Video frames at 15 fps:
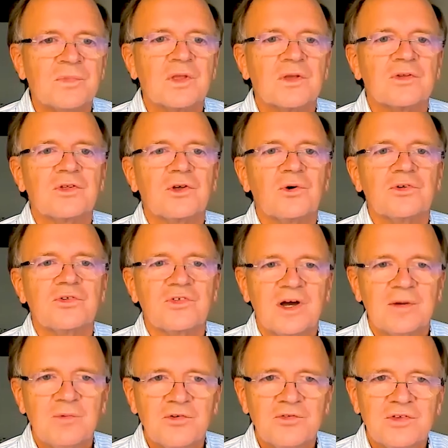So
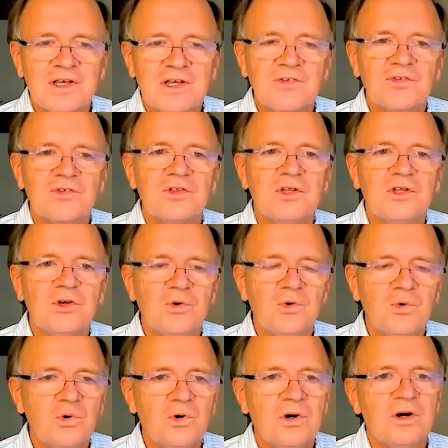some of these
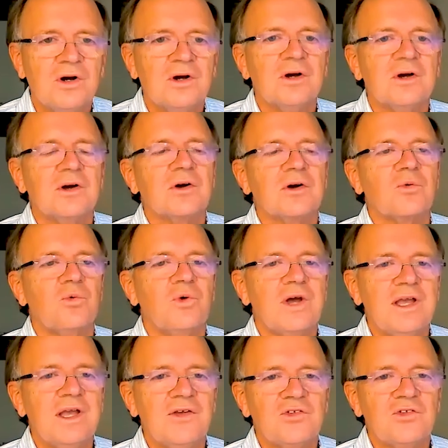new
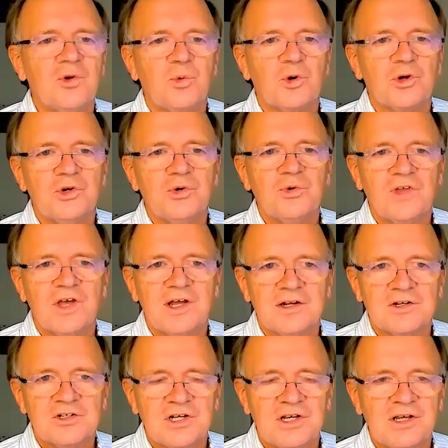ways to produce
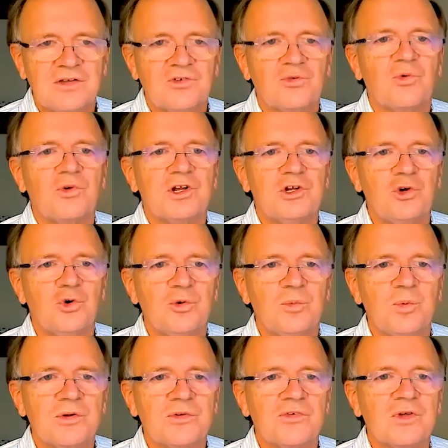energy through
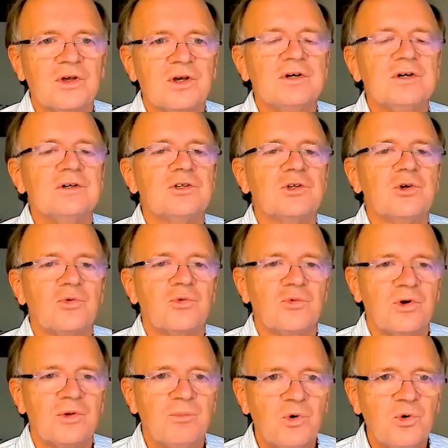renewables, to
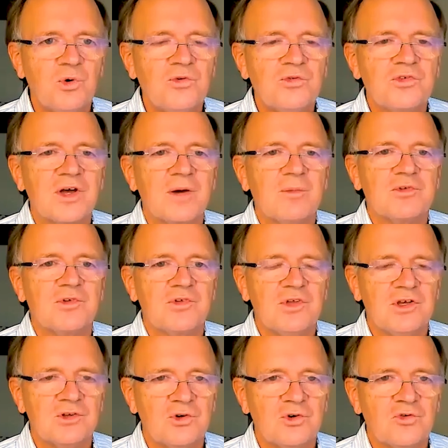remove some of the
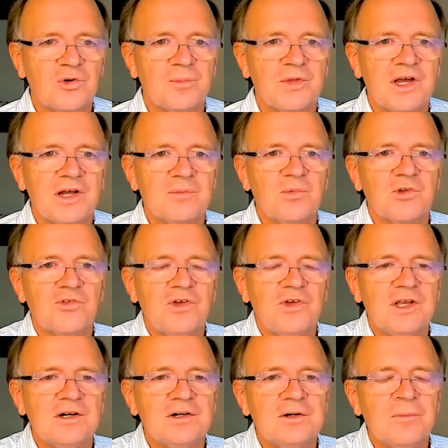CO2 from the
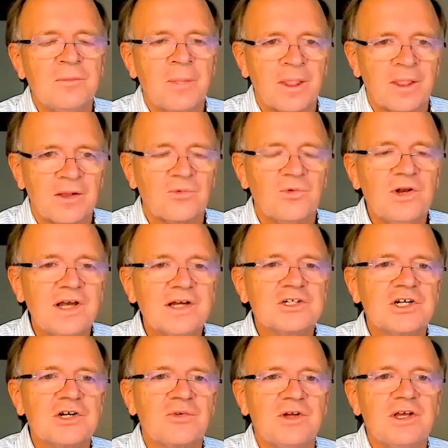atmosphere, will
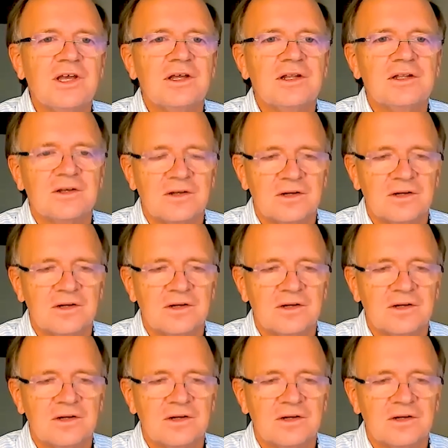actually create